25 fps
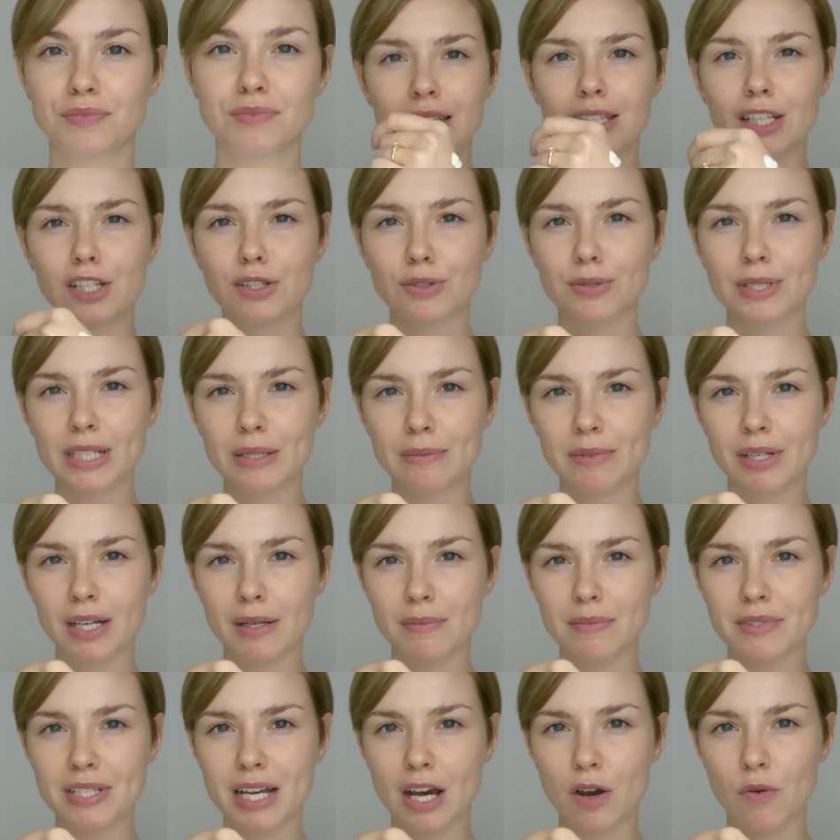The cream
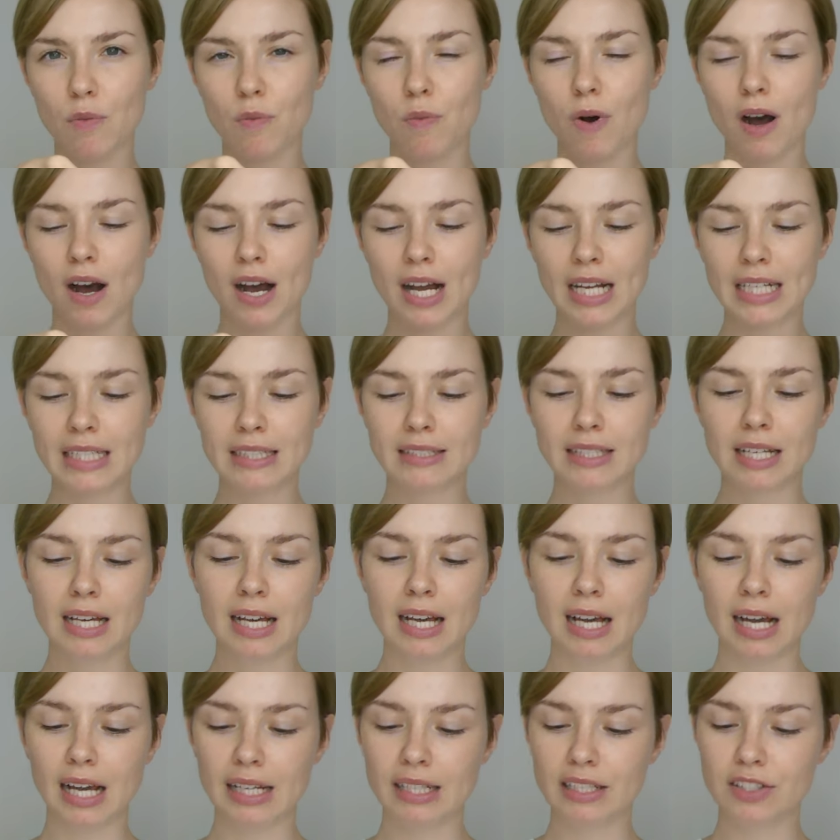comes out white
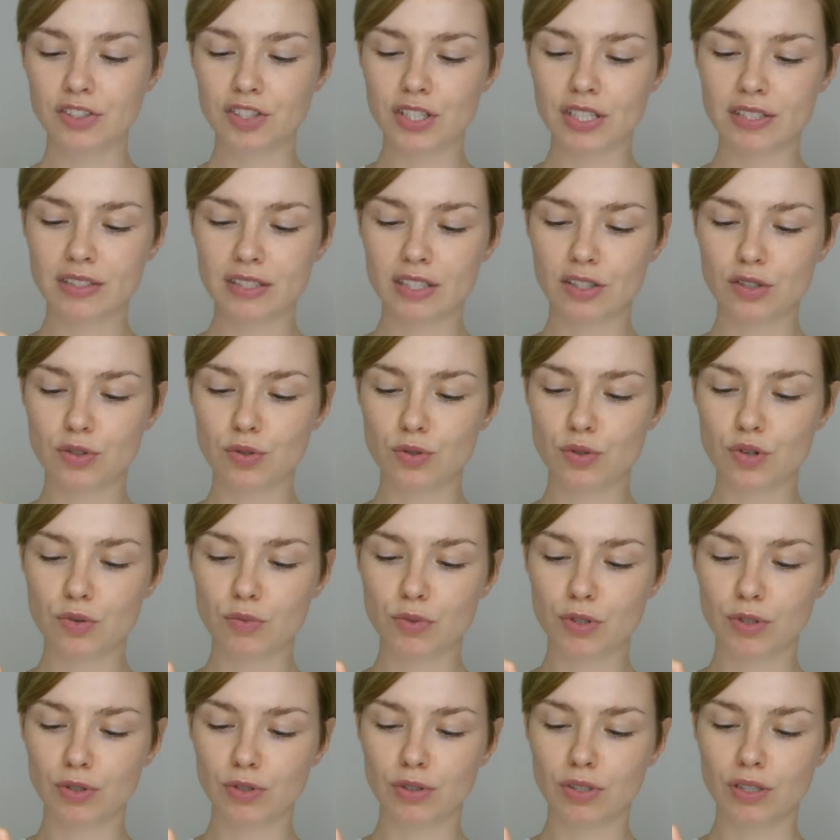and it's just a
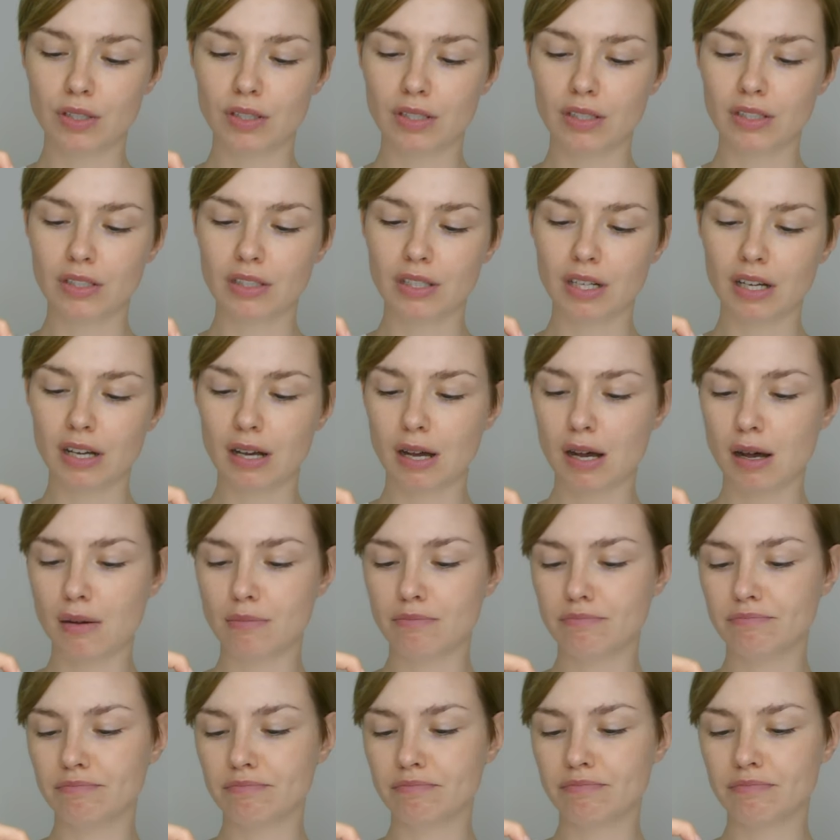normal
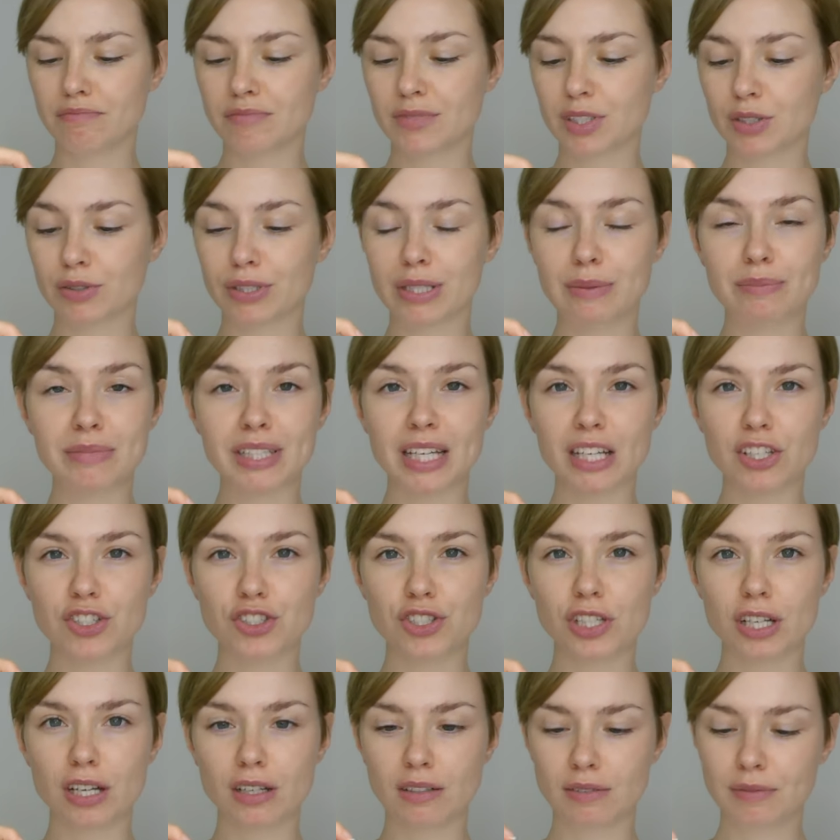um, cream
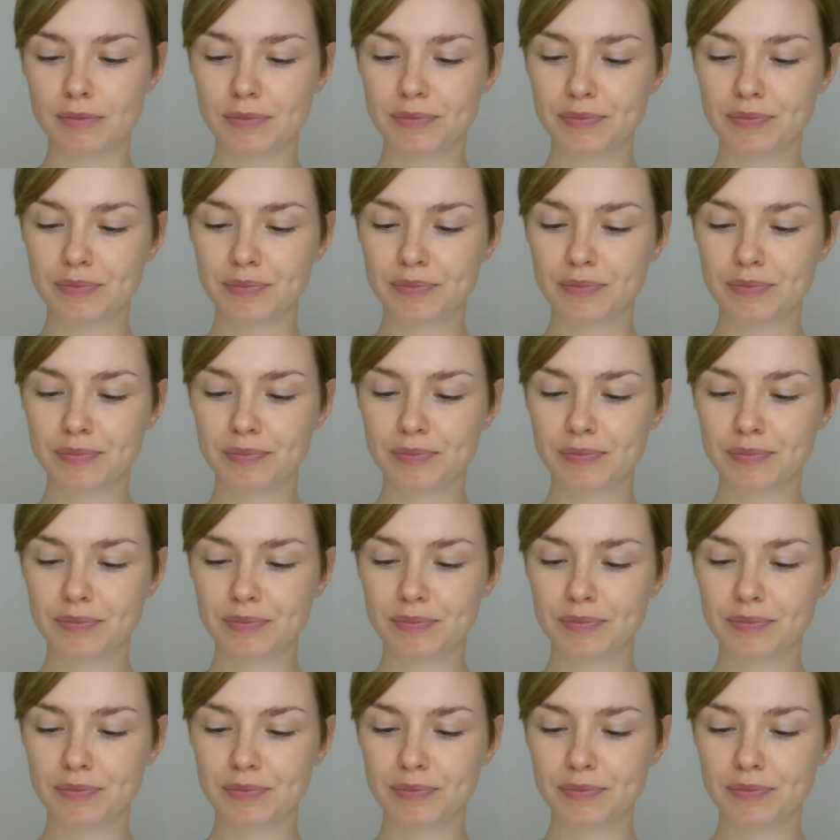texture